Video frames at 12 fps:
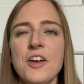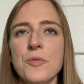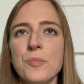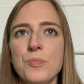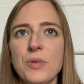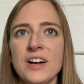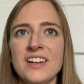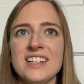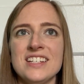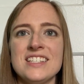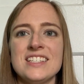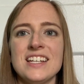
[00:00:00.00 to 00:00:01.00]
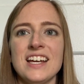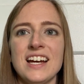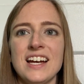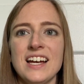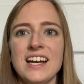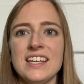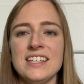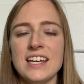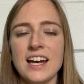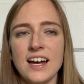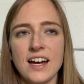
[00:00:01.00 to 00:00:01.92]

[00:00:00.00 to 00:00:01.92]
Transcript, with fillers: But yeah,